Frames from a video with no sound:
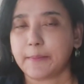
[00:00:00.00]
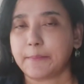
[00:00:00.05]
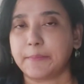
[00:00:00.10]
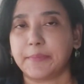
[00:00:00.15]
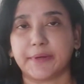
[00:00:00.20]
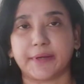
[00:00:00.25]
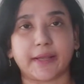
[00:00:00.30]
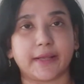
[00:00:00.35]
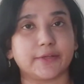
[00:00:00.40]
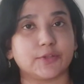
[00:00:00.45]

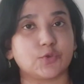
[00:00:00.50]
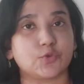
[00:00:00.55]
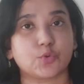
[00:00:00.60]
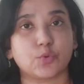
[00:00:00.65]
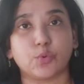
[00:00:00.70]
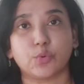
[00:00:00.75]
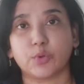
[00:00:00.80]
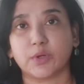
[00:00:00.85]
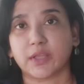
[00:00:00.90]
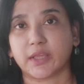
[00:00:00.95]
but I
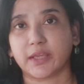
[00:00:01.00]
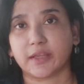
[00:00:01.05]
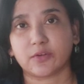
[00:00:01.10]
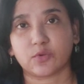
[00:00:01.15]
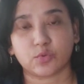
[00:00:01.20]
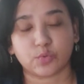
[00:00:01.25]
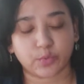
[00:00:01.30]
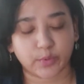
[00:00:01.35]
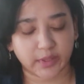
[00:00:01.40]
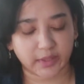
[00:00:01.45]
don't get
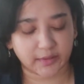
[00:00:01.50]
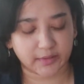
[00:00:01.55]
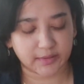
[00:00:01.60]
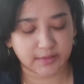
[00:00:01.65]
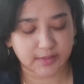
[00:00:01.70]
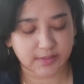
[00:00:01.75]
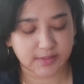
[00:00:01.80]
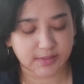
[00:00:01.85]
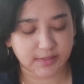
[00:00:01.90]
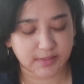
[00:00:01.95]
to wear
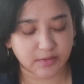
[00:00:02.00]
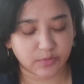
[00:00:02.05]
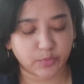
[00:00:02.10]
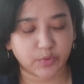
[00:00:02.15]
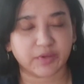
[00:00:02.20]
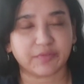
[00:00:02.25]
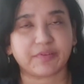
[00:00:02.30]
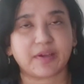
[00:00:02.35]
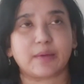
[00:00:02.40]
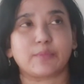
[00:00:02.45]
this.
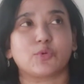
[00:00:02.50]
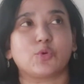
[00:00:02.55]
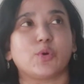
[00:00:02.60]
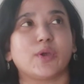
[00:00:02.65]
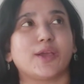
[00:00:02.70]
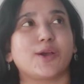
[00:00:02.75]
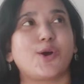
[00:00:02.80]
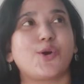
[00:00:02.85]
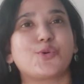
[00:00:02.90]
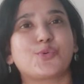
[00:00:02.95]
If I'm
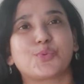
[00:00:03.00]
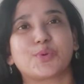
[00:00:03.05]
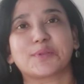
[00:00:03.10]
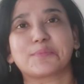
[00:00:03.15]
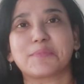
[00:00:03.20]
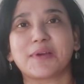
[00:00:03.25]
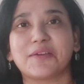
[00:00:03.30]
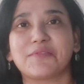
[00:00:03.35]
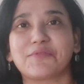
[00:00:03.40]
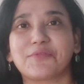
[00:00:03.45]
going out with
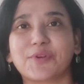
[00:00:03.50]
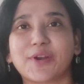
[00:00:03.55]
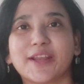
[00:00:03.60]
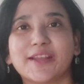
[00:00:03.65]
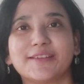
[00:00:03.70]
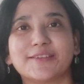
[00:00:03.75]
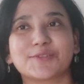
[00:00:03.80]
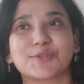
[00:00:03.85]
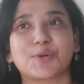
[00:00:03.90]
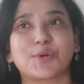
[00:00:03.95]
my
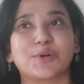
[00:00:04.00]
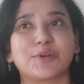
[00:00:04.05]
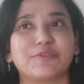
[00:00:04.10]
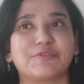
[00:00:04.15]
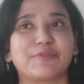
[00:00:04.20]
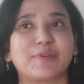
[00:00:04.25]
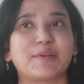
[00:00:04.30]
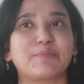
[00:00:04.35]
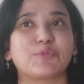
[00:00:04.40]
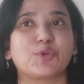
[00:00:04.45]
friends, or
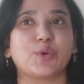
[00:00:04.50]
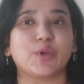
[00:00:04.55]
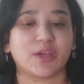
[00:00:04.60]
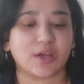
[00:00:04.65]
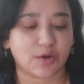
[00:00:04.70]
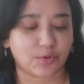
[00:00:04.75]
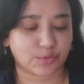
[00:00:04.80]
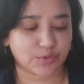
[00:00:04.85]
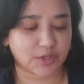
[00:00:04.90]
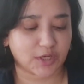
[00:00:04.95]
if I'm going
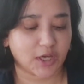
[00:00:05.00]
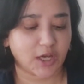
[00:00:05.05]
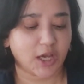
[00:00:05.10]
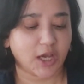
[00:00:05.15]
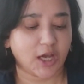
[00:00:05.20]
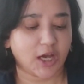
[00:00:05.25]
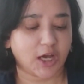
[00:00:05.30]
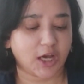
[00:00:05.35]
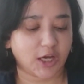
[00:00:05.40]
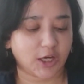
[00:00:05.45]
out
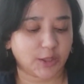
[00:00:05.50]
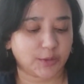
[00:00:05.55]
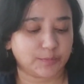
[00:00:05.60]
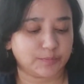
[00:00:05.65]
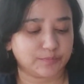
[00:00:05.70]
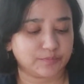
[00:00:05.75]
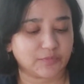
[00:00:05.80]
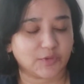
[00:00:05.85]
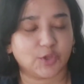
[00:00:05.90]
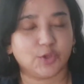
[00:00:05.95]

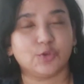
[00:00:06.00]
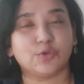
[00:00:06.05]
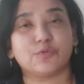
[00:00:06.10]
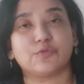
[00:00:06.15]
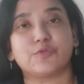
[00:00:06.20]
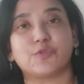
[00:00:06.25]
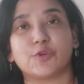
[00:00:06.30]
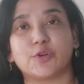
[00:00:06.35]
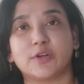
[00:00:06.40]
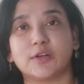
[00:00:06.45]
you know,
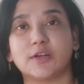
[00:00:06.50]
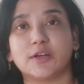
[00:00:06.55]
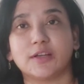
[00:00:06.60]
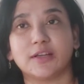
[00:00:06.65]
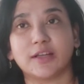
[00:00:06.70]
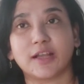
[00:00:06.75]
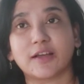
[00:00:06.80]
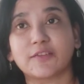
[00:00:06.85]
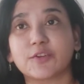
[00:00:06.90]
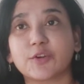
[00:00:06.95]
for
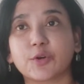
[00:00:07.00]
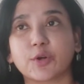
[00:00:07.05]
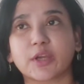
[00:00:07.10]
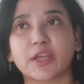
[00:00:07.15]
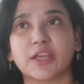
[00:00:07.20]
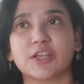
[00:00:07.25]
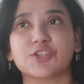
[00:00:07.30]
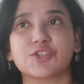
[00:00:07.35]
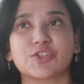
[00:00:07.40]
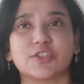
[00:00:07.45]
another
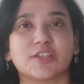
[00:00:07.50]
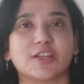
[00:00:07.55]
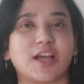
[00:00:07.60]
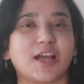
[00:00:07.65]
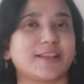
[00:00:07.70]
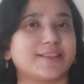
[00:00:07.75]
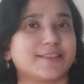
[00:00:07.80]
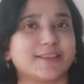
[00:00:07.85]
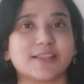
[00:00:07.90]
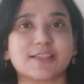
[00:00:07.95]
occasion,
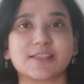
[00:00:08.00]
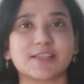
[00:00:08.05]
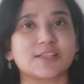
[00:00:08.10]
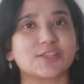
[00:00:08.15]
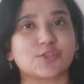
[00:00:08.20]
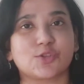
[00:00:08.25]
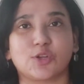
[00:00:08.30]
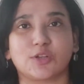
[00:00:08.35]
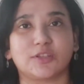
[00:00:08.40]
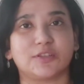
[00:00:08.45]
this is
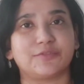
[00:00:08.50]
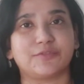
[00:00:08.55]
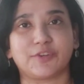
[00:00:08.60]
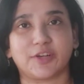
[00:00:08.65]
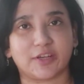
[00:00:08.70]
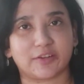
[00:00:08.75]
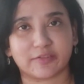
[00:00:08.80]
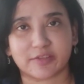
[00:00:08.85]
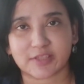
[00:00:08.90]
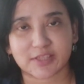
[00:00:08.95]
not the
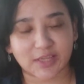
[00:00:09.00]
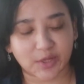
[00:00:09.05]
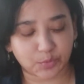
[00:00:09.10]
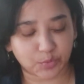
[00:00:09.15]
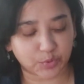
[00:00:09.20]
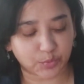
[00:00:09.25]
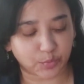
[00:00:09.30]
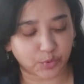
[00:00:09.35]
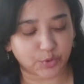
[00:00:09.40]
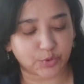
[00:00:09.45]
fragrance I
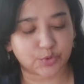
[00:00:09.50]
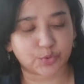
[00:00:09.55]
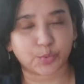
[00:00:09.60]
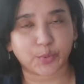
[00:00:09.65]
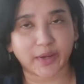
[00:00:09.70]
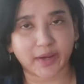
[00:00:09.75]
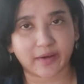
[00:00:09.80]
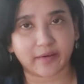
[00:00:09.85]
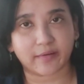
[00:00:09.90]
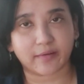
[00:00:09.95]
would want to
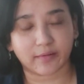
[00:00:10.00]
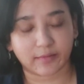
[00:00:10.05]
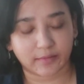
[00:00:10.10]
wear.